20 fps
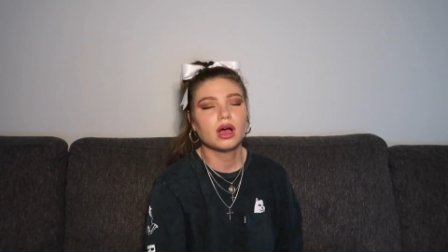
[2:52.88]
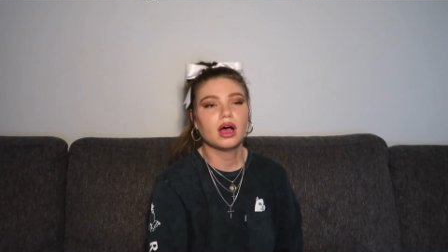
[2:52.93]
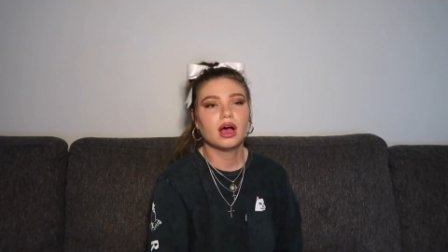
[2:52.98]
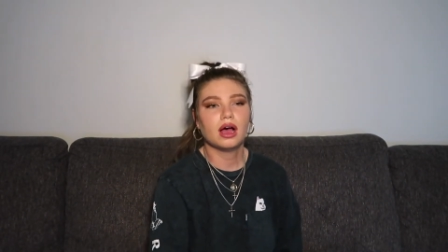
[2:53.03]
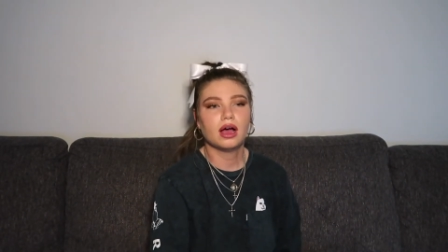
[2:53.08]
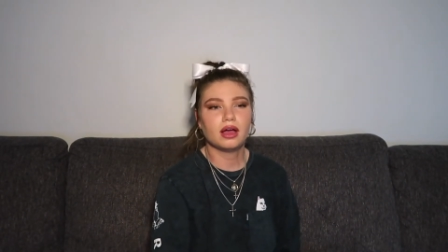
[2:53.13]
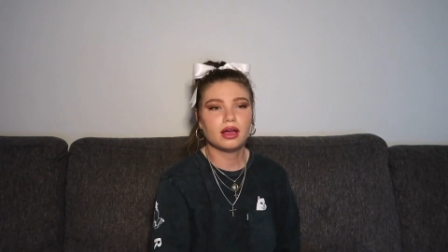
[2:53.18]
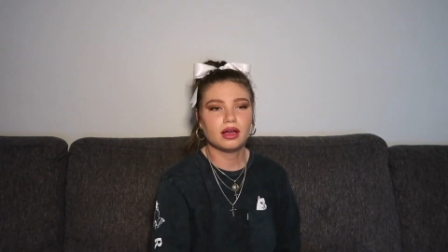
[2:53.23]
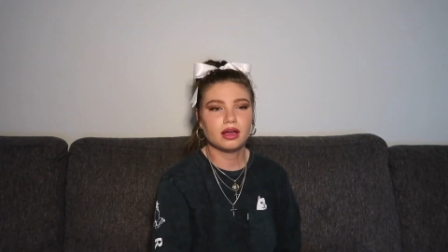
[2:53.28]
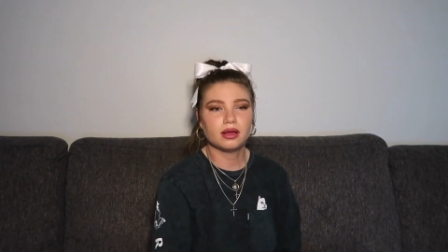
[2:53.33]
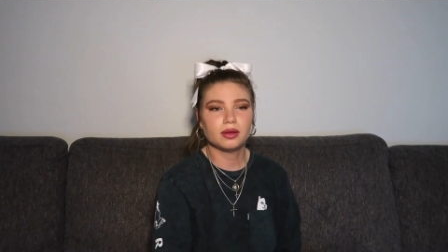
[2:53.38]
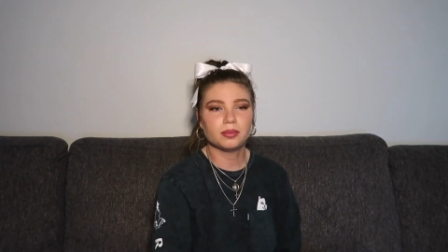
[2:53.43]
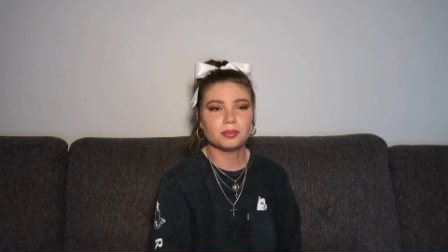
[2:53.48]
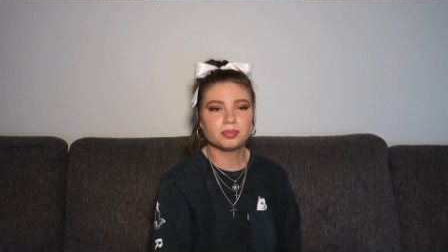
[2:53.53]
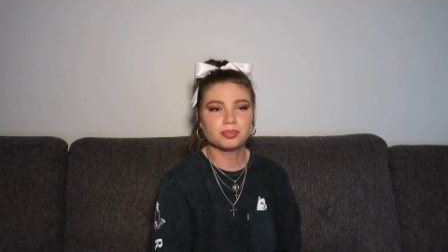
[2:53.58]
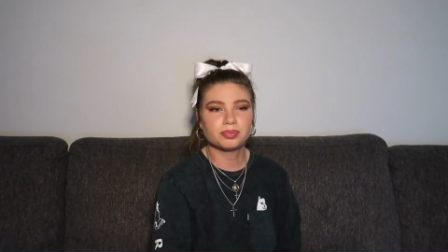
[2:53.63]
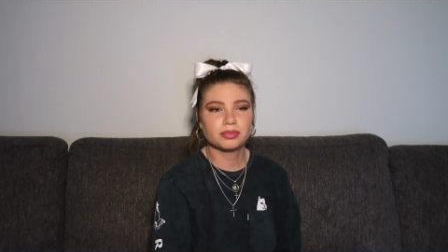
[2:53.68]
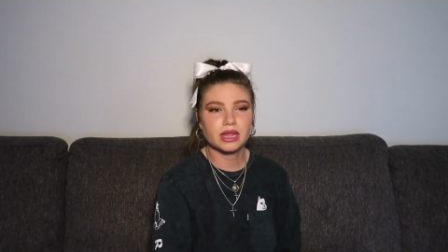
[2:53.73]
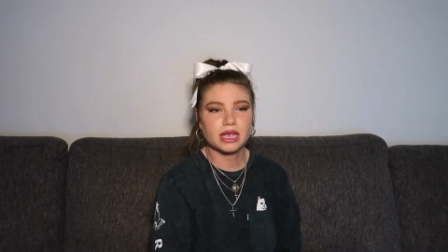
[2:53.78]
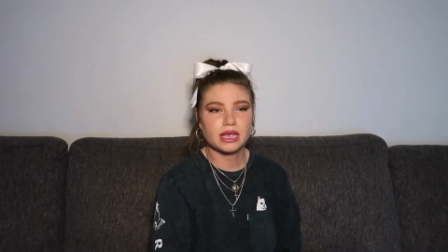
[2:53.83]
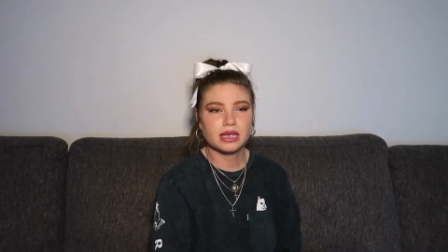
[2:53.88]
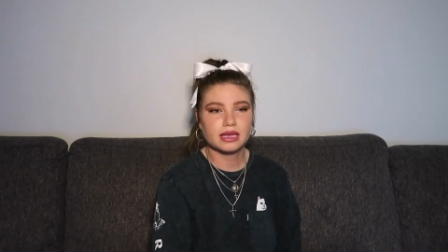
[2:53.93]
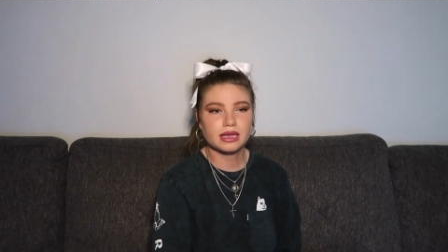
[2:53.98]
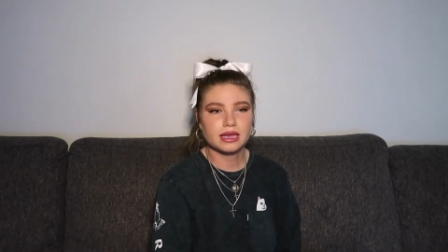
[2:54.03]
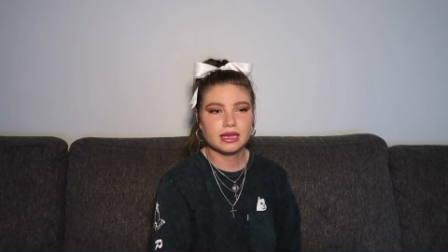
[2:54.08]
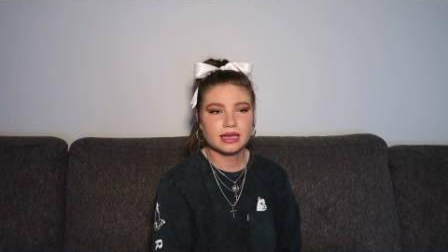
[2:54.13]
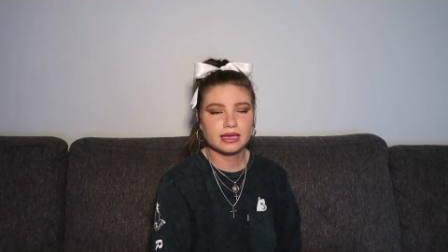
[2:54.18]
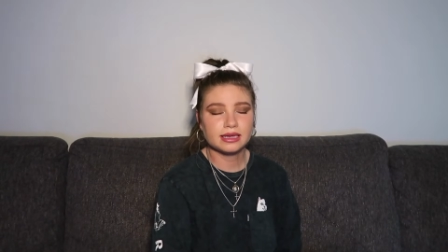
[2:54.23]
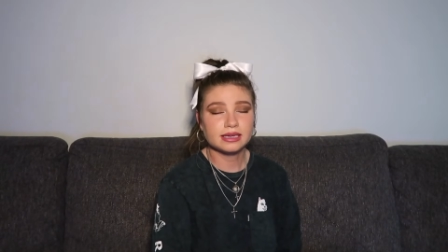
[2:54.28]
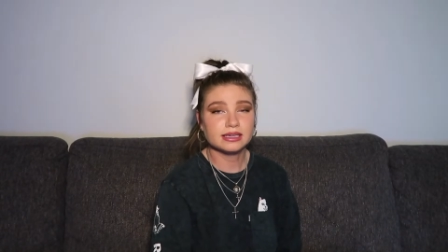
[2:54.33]
And
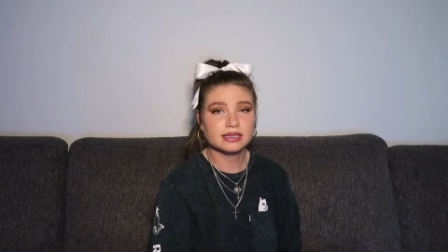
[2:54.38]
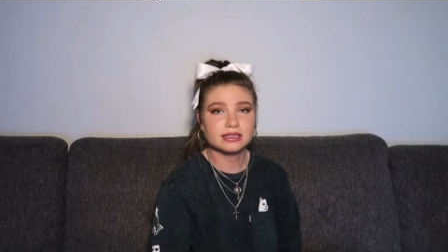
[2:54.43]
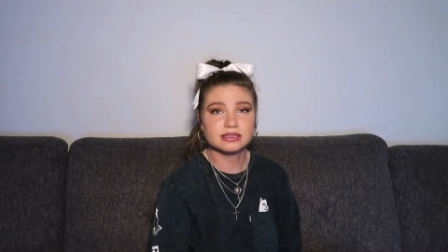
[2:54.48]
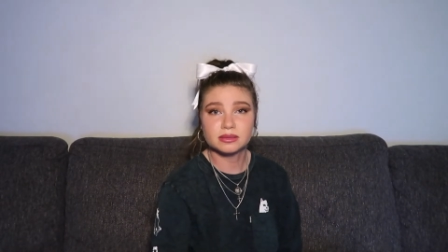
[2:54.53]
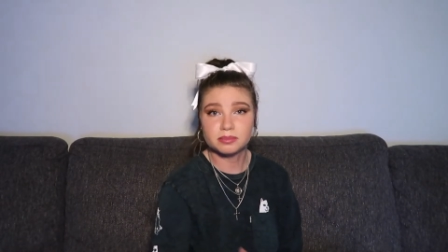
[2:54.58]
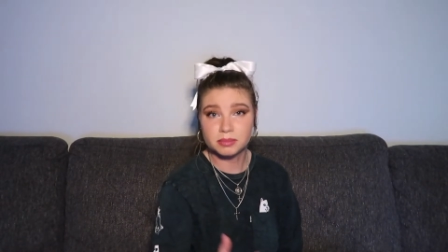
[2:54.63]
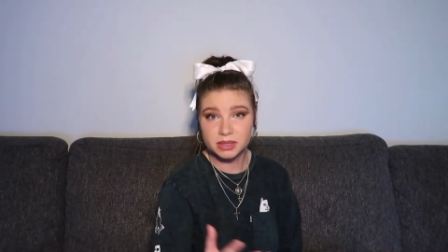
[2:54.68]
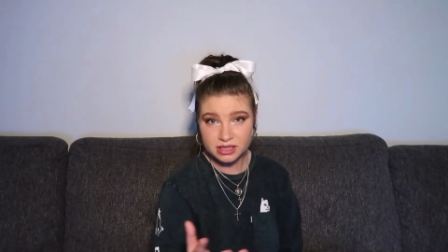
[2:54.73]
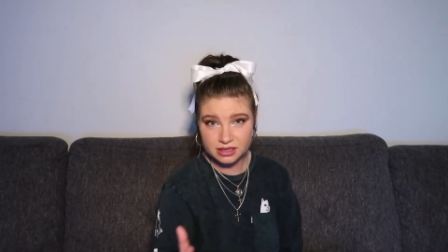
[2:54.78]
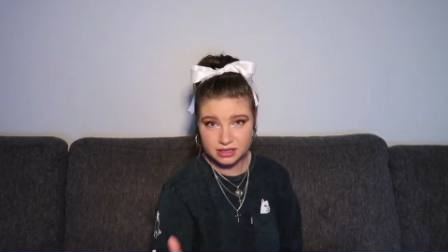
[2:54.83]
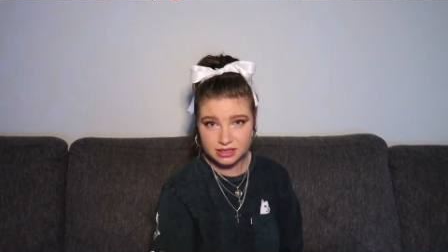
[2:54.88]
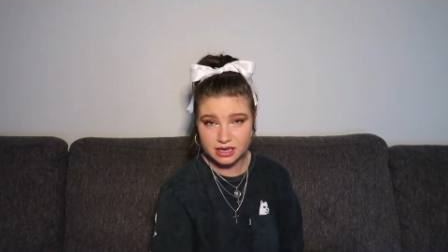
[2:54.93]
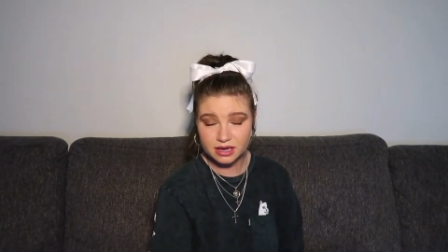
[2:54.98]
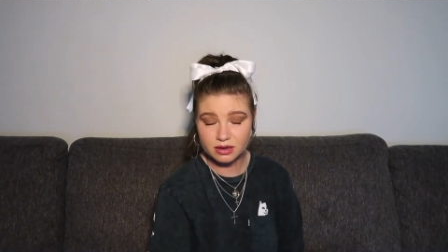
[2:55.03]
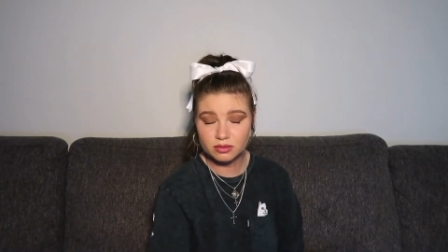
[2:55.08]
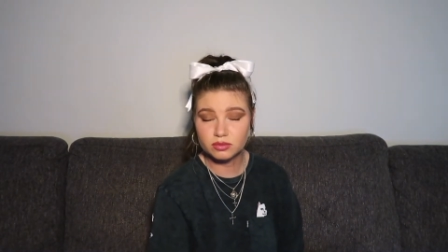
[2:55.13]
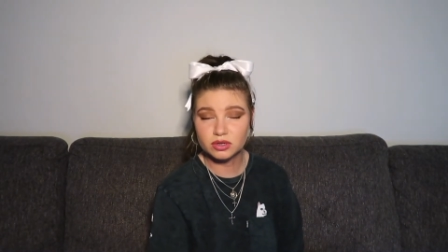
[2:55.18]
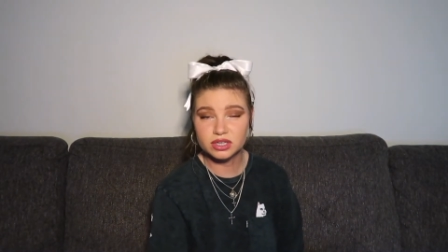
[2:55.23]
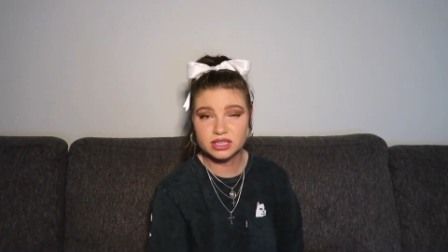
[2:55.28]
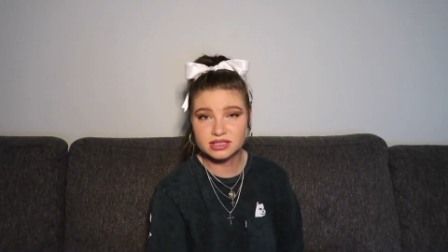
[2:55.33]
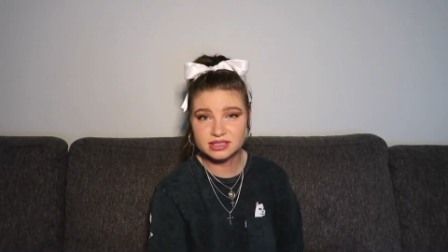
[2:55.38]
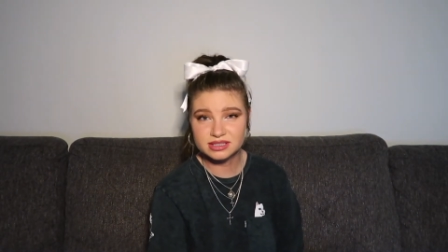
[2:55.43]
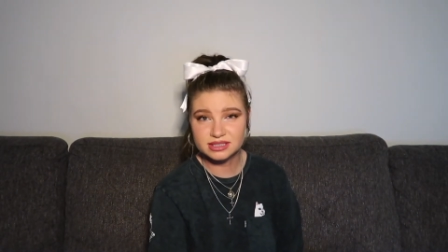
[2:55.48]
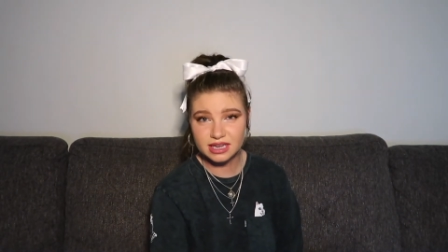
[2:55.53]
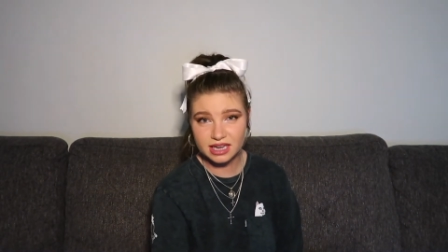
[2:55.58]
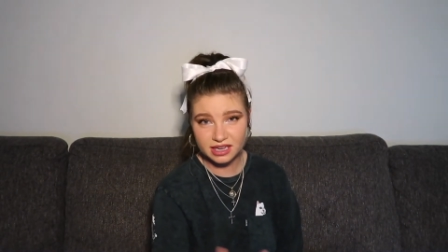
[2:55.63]
Amelia was